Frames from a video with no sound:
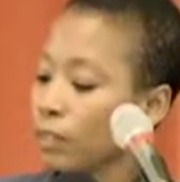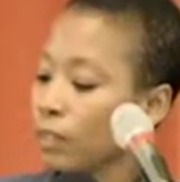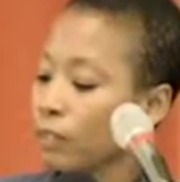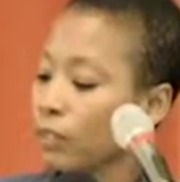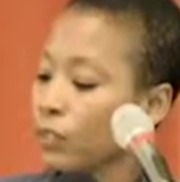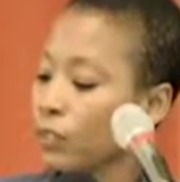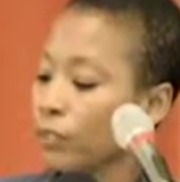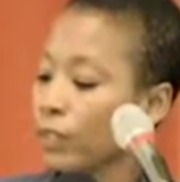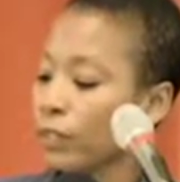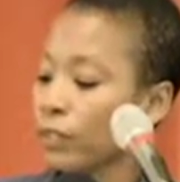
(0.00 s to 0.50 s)

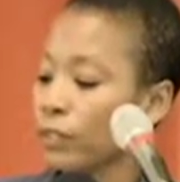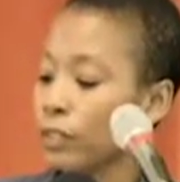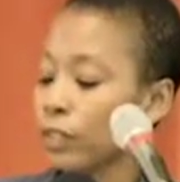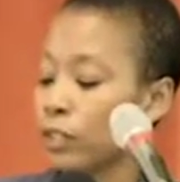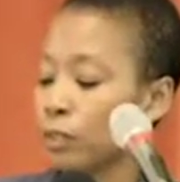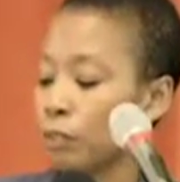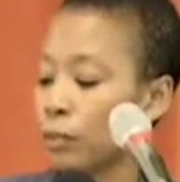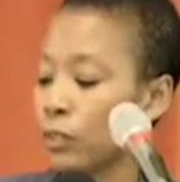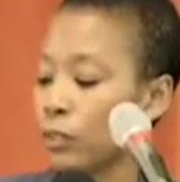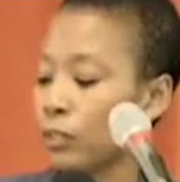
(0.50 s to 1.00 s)
Strengthening
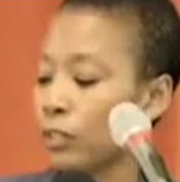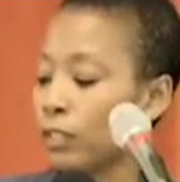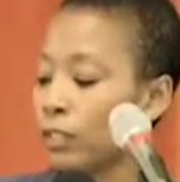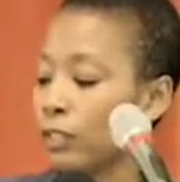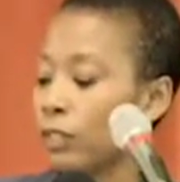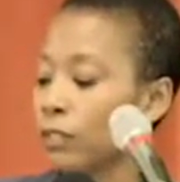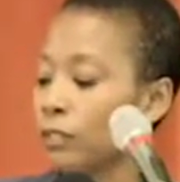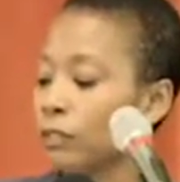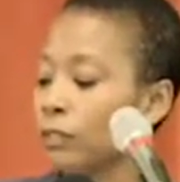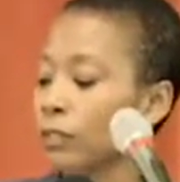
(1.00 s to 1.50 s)

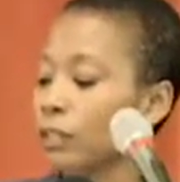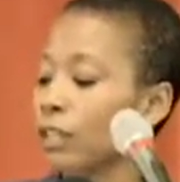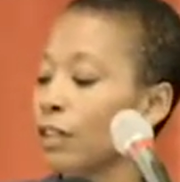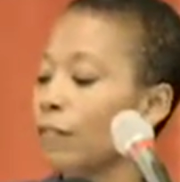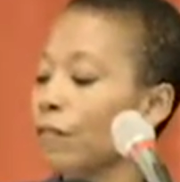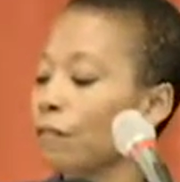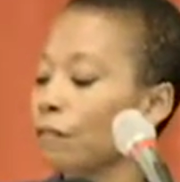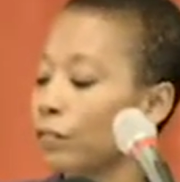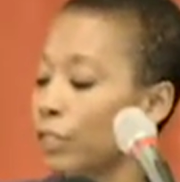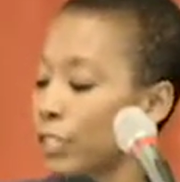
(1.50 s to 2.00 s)
Communities
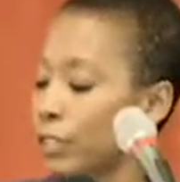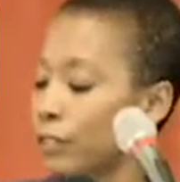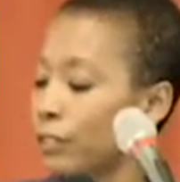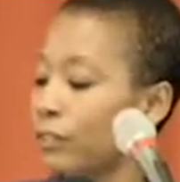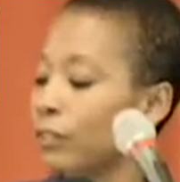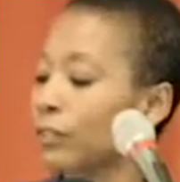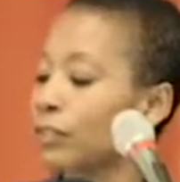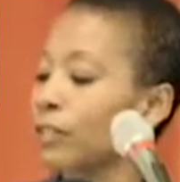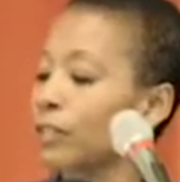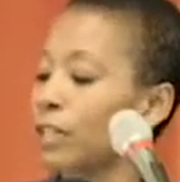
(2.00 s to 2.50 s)

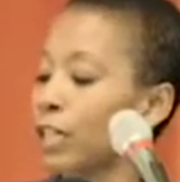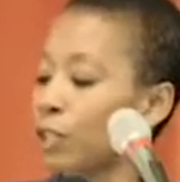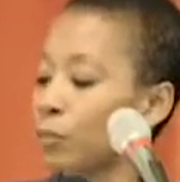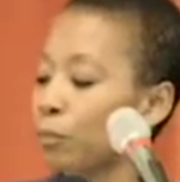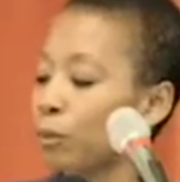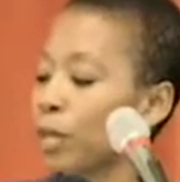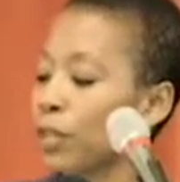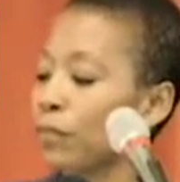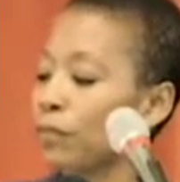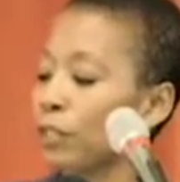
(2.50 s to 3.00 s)
Fund
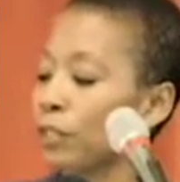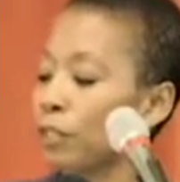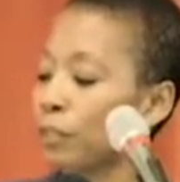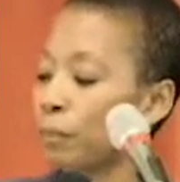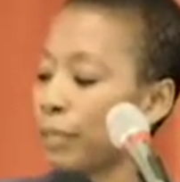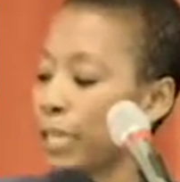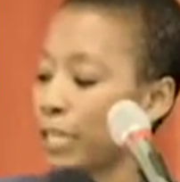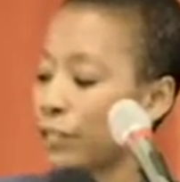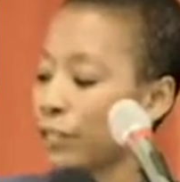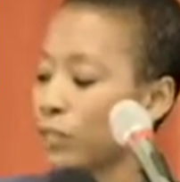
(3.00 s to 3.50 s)
Nonprofit
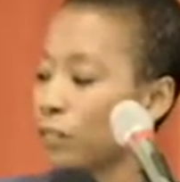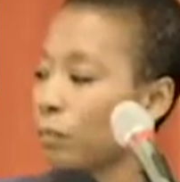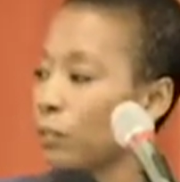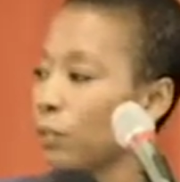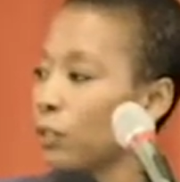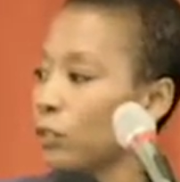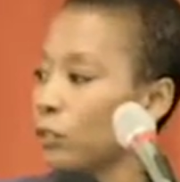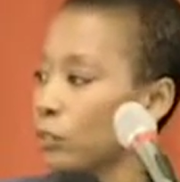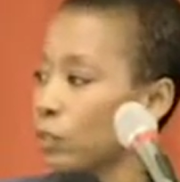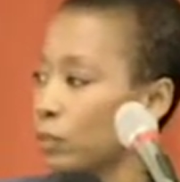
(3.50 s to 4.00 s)
Capacity
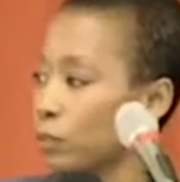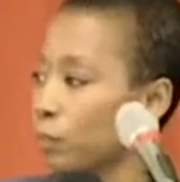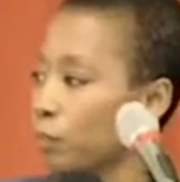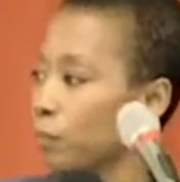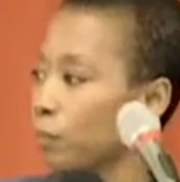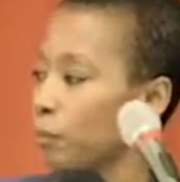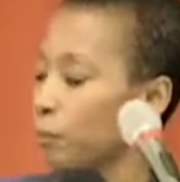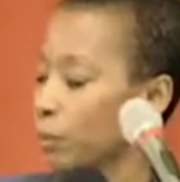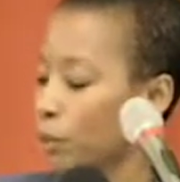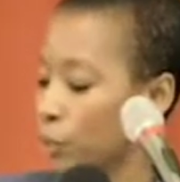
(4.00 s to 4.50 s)
Building
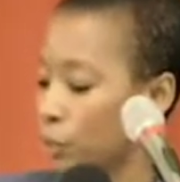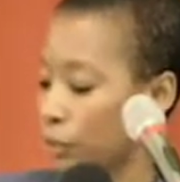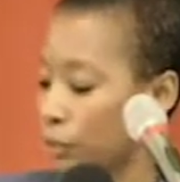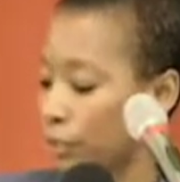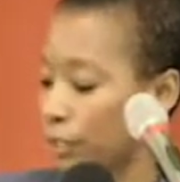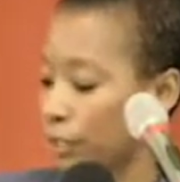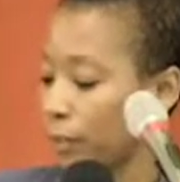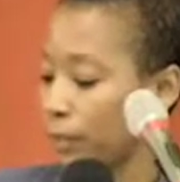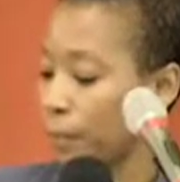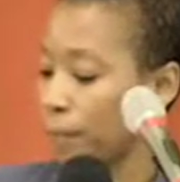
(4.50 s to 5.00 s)

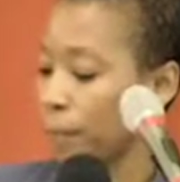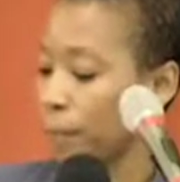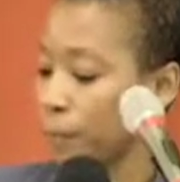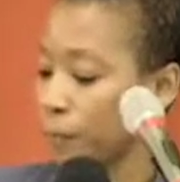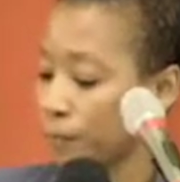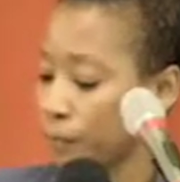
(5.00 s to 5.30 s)
Program.